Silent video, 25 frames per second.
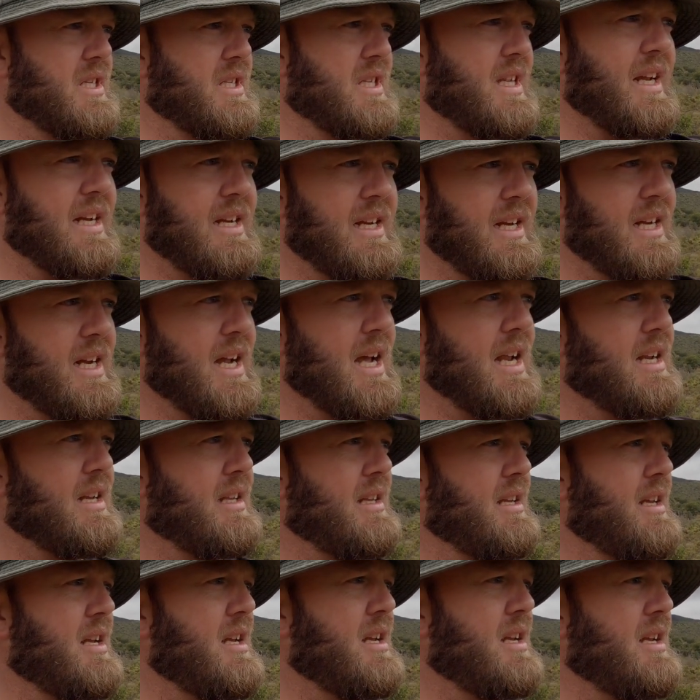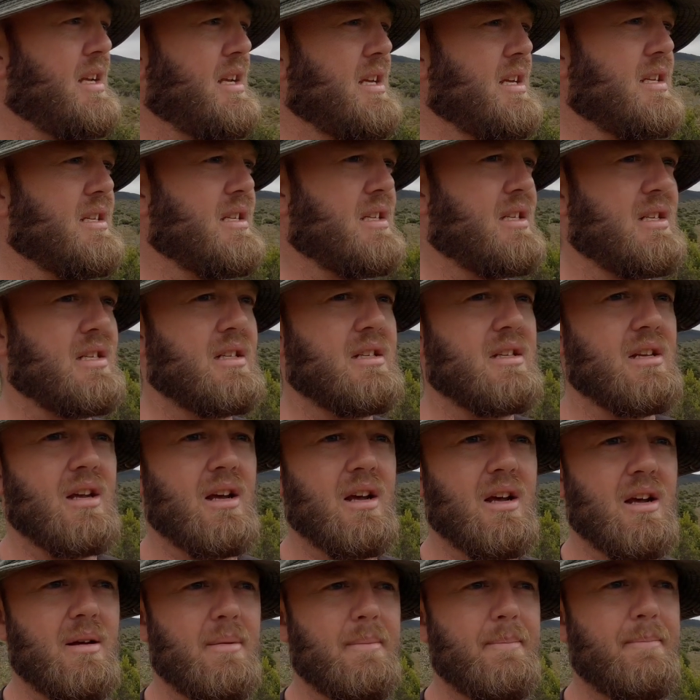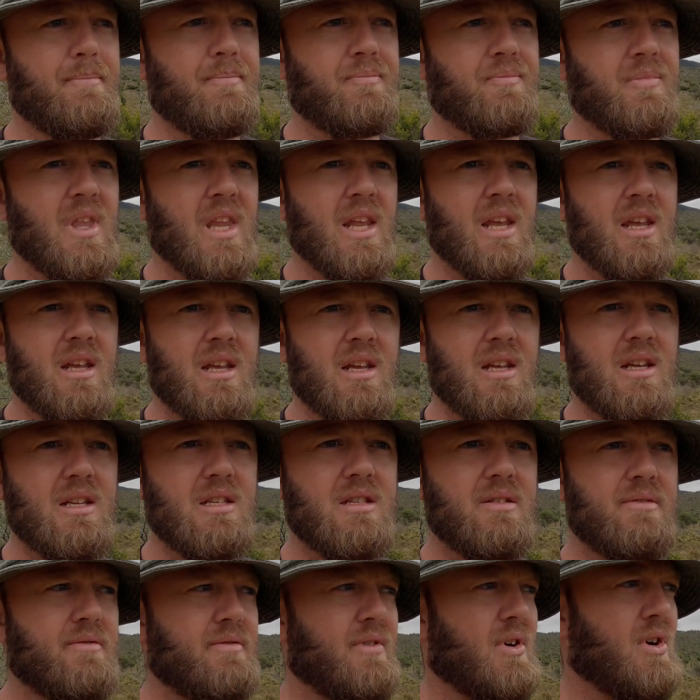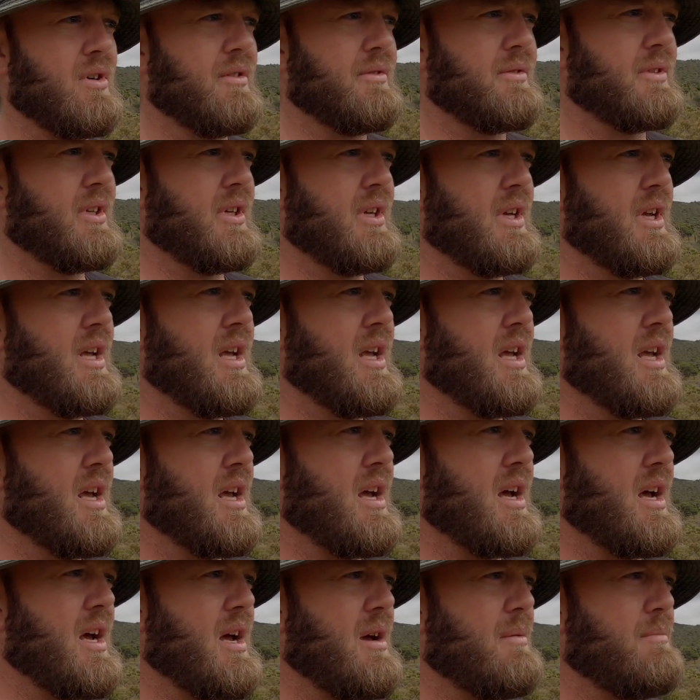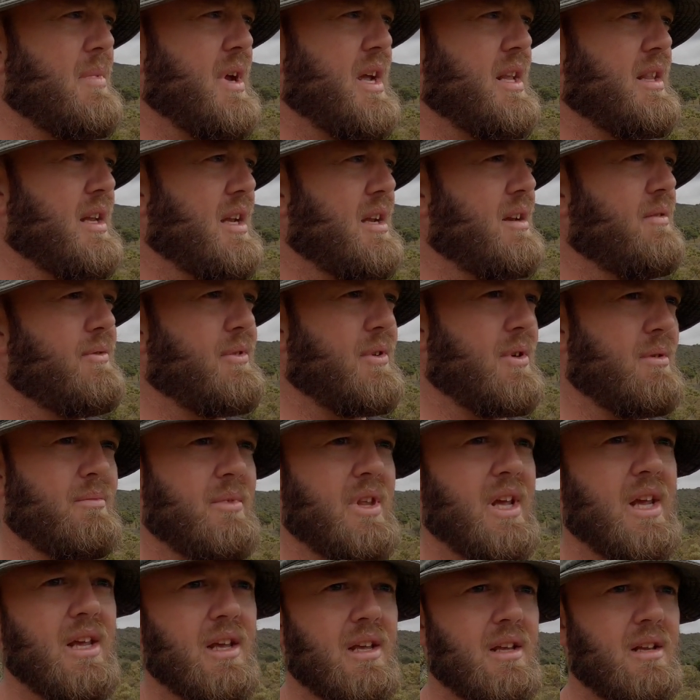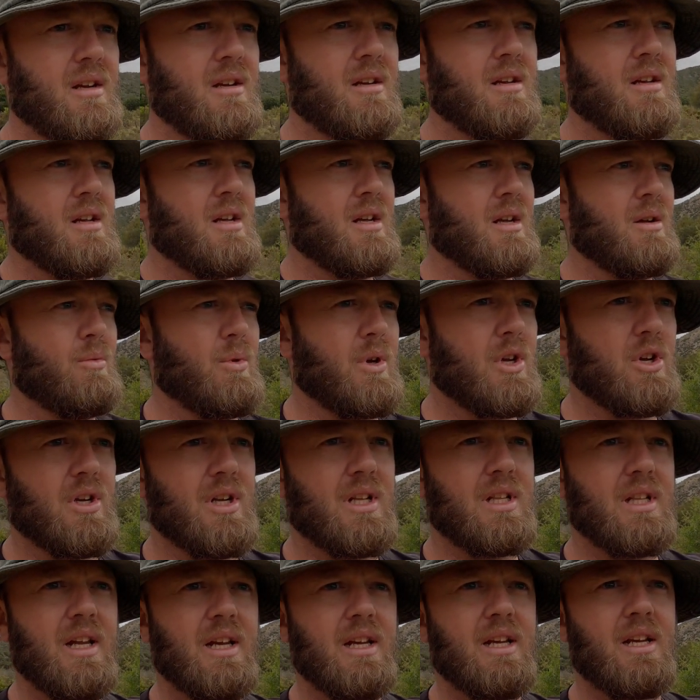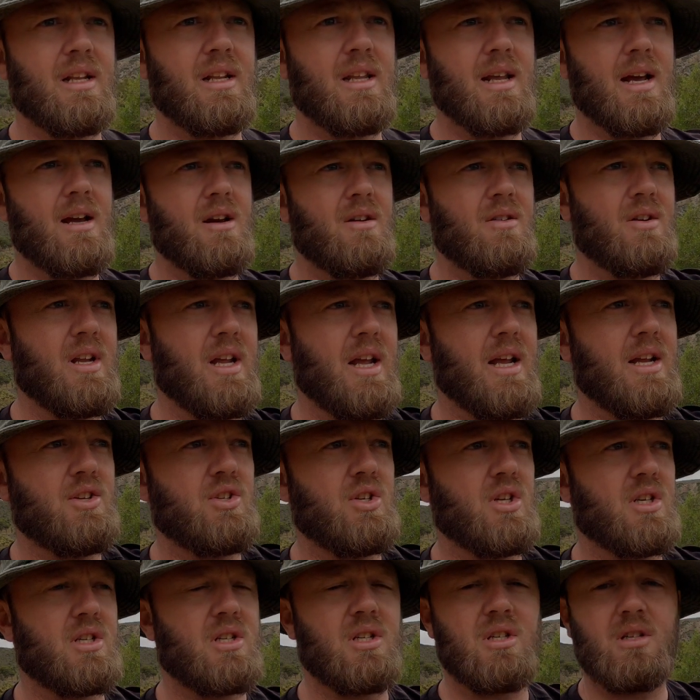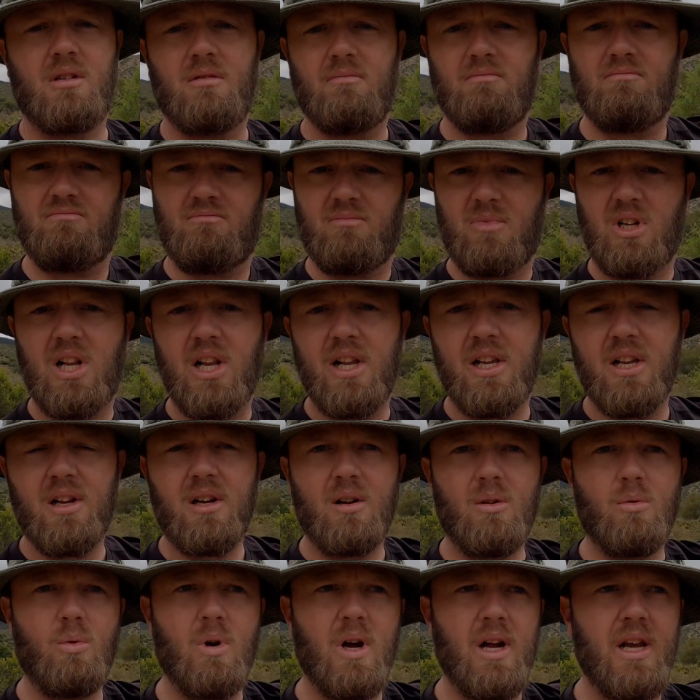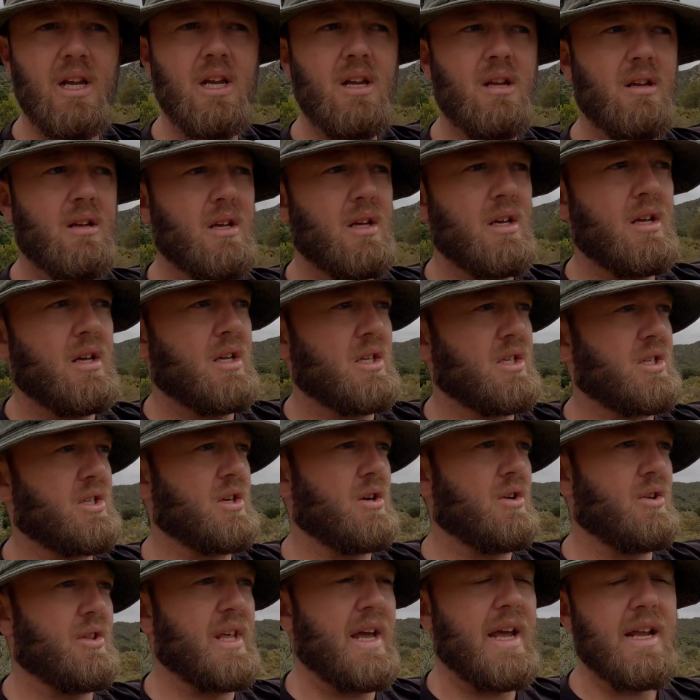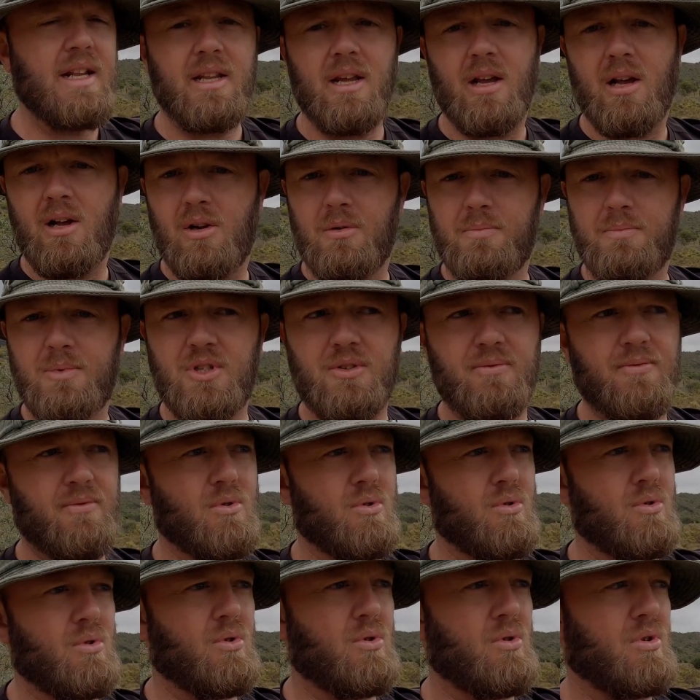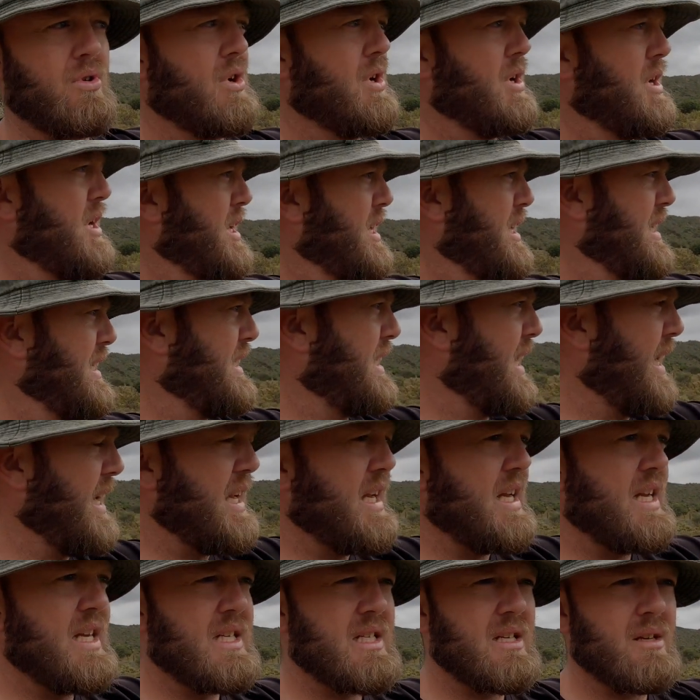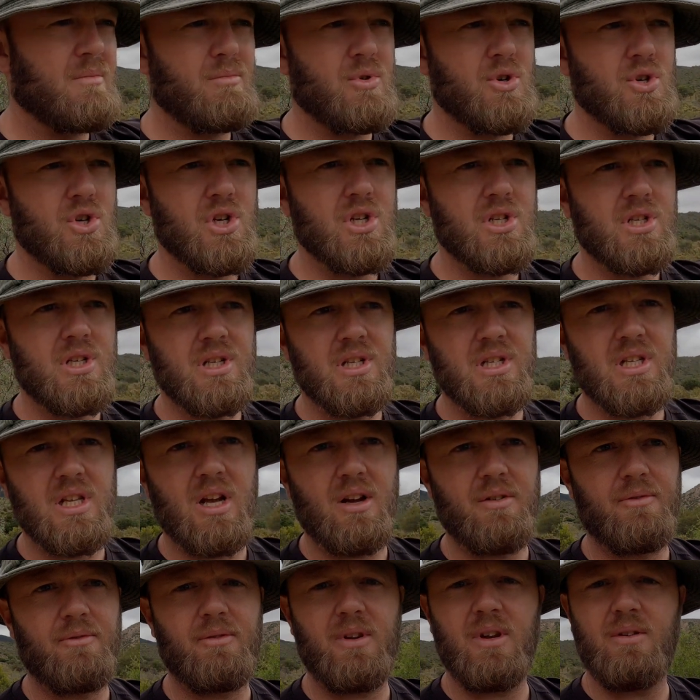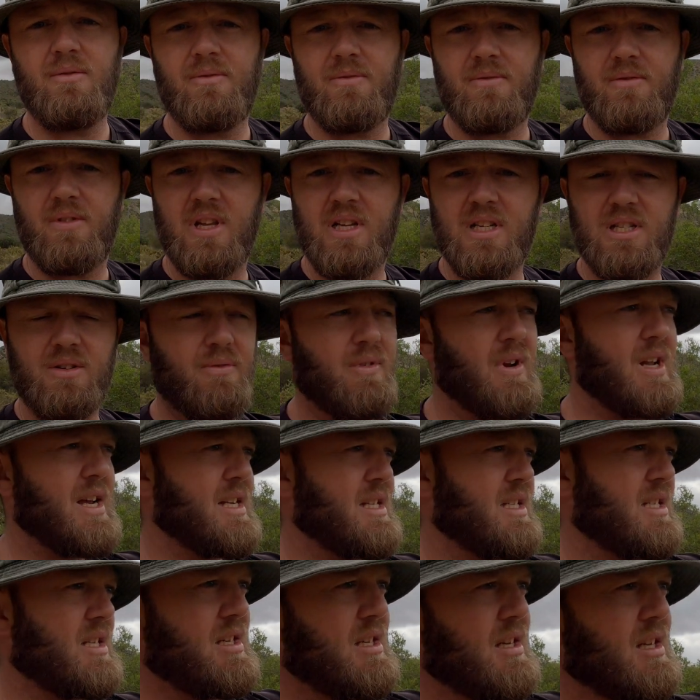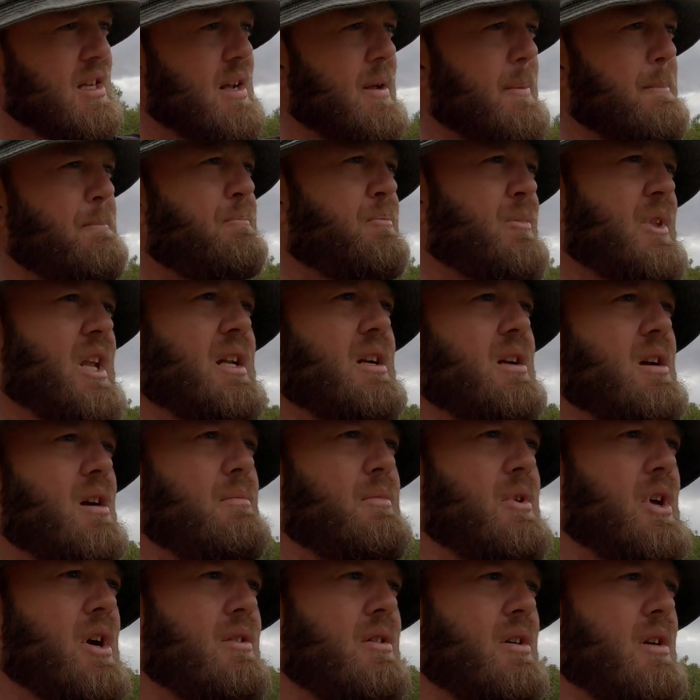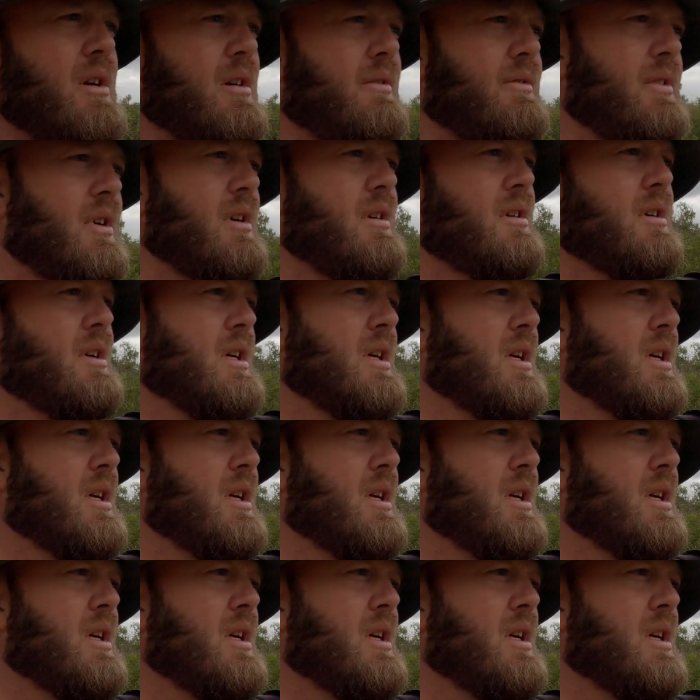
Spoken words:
technicality is involved. And then from there we're going to take it down and just clear away, so that helps for trees and bushes and stuff if there's floods that come down the river,